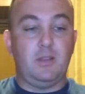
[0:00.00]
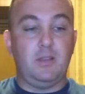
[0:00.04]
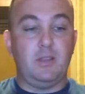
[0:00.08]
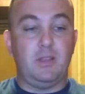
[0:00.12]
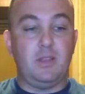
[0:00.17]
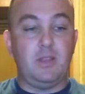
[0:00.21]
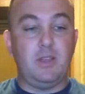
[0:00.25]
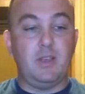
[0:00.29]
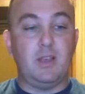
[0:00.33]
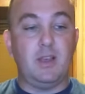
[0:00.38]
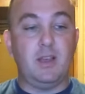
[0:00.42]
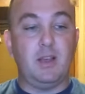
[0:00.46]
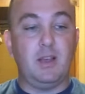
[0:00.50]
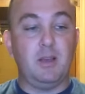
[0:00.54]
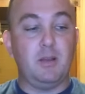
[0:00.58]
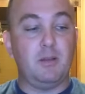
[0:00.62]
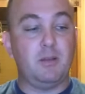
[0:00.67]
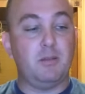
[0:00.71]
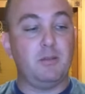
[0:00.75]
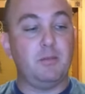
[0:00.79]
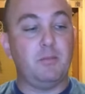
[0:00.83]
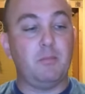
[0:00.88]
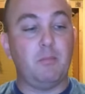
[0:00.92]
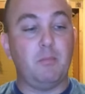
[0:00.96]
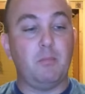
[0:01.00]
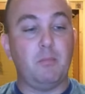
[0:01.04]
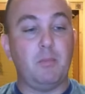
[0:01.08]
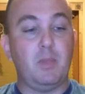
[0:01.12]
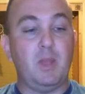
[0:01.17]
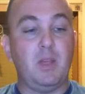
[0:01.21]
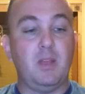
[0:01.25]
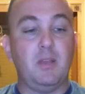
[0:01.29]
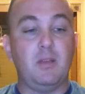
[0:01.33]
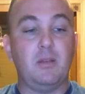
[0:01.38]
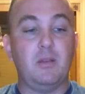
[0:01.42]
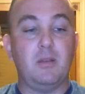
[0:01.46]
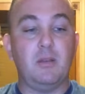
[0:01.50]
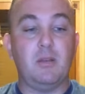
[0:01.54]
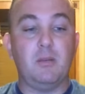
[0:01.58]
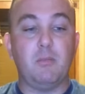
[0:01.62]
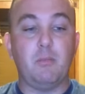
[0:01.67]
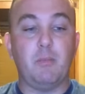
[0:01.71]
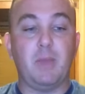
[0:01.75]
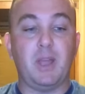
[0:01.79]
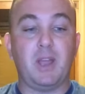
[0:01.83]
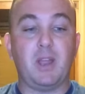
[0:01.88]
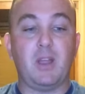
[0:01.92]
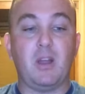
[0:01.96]
The
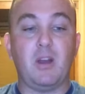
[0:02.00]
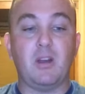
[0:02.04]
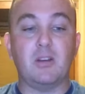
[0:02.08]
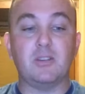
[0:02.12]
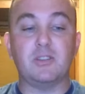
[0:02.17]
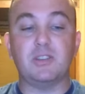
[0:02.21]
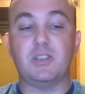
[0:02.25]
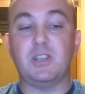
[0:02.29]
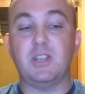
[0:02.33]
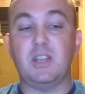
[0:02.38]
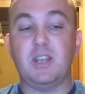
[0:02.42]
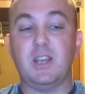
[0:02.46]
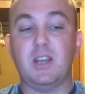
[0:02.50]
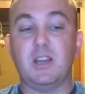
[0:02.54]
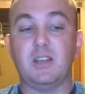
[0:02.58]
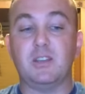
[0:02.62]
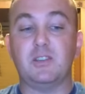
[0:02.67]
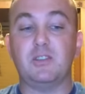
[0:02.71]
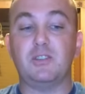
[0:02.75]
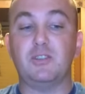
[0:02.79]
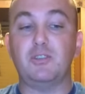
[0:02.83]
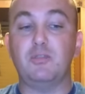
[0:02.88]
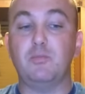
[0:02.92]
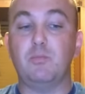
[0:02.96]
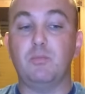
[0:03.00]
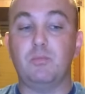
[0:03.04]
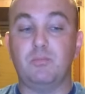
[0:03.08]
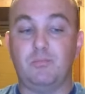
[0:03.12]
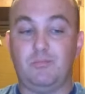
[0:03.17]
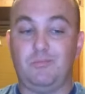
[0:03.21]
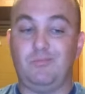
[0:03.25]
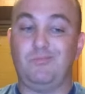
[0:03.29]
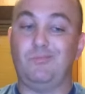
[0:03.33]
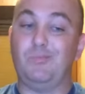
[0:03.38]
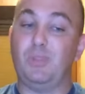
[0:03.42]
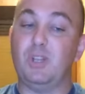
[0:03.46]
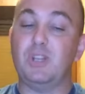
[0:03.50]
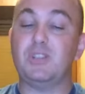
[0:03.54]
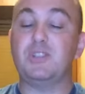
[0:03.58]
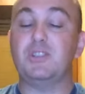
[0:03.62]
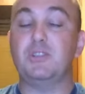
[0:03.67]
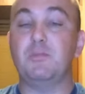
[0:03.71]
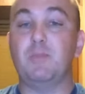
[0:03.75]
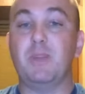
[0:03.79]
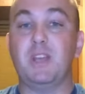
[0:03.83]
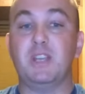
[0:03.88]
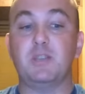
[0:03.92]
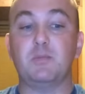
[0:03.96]
MEC-GAR is the plus 2
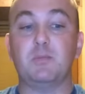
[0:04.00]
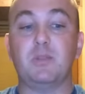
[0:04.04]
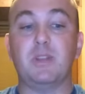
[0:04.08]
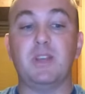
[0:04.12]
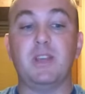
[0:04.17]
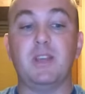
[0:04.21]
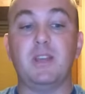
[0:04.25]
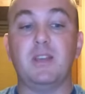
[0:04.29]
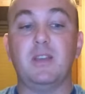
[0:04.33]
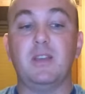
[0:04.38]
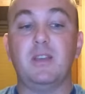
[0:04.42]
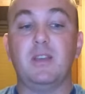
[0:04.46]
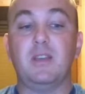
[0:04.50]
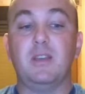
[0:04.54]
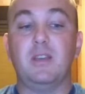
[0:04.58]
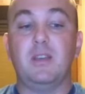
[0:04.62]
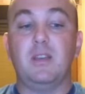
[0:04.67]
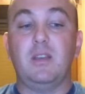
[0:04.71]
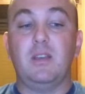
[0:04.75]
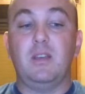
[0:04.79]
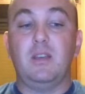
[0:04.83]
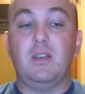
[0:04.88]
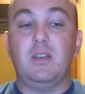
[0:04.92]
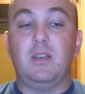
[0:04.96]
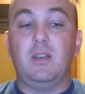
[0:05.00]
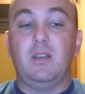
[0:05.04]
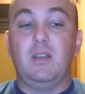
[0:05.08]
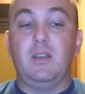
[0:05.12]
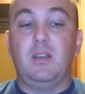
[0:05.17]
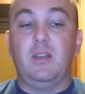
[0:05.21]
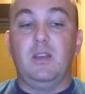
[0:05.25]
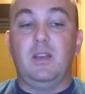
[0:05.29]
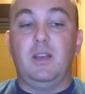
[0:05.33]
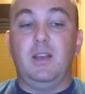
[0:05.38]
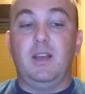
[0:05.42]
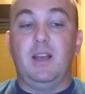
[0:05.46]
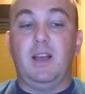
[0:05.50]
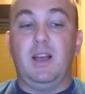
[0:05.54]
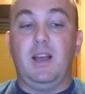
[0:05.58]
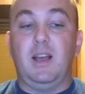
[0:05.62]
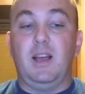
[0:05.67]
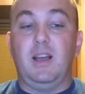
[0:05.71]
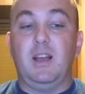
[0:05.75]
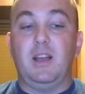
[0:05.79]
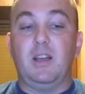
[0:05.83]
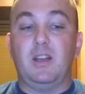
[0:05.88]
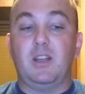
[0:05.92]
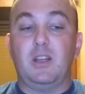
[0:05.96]
base plate.
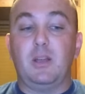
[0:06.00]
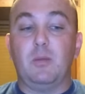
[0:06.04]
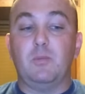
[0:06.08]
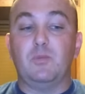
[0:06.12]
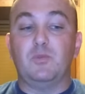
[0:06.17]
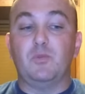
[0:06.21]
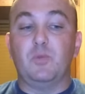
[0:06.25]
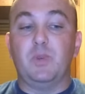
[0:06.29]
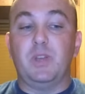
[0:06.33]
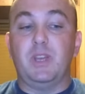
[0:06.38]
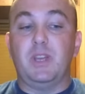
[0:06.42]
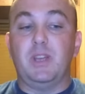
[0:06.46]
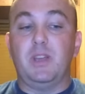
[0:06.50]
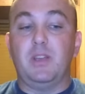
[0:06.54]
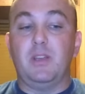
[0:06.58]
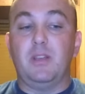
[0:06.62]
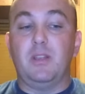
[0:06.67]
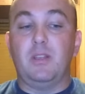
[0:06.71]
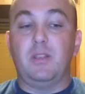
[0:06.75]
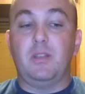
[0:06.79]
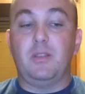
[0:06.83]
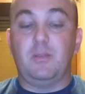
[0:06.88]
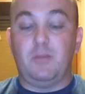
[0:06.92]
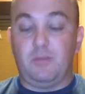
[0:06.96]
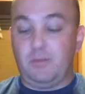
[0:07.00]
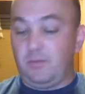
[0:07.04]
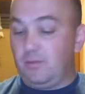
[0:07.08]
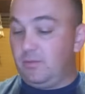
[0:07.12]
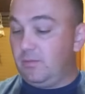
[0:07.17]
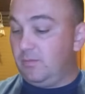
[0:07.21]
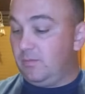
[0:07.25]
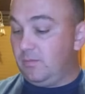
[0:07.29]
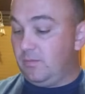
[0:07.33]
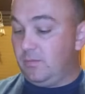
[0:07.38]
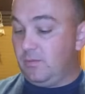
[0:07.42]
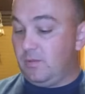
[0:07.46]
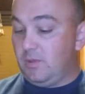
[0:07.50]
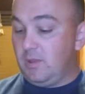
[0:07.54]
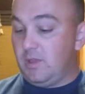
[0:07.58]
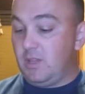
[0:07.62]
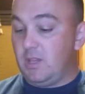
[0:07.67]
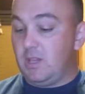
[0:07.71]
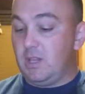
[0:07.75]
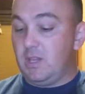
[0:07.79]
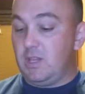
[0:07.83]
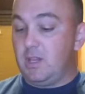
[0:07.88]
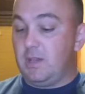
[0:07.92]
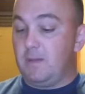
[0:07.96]
It comes with
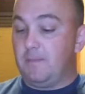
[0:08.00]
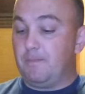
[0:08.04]
the